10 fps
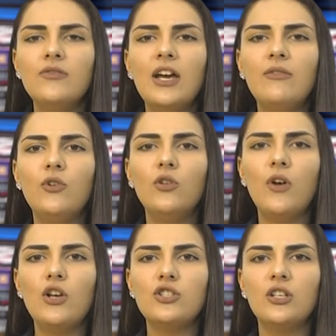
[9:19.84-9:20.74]
The full
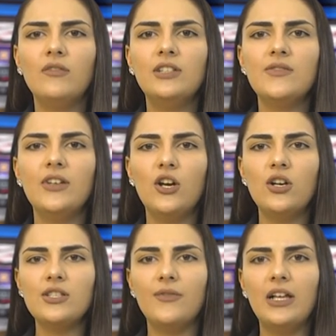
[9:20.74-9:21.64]
version of this video
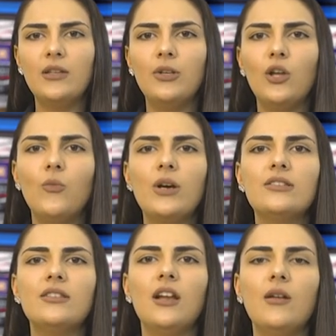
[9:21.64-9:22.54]
is available on
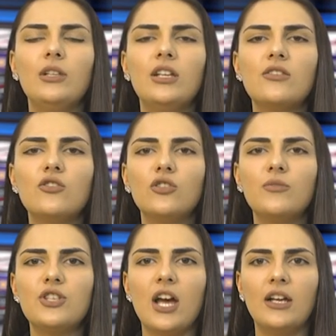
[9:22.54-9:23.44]
Western Armenia's
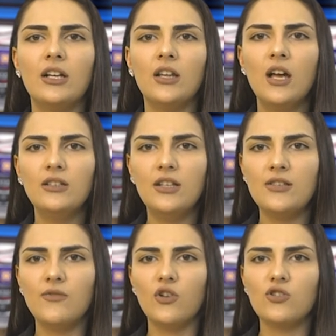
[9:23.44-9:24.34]
YouTube channel.
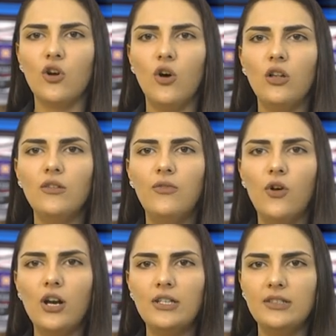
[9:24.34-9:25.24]
This was all
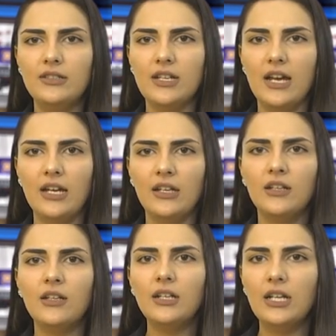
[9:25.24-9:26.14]
for today.
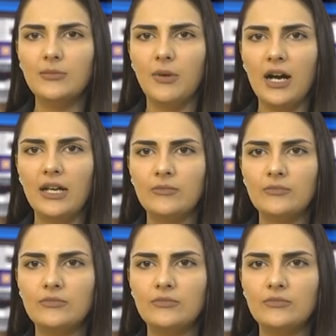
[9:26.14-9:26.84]
Goodbye.